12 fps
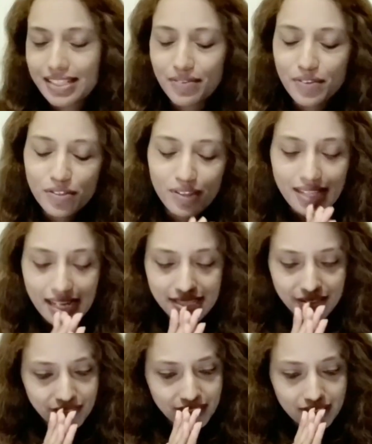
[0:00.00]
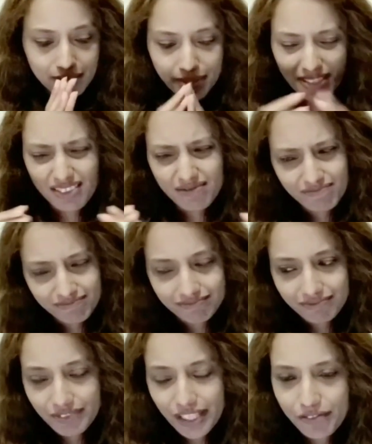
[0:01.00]
That was not that difficult. It's
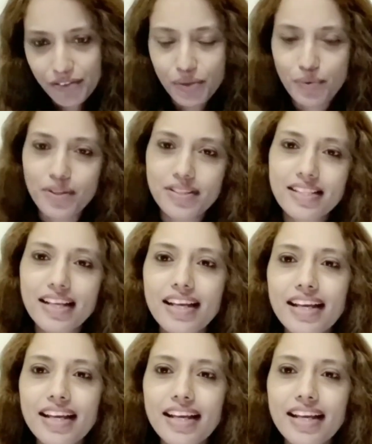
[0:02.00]
very few words.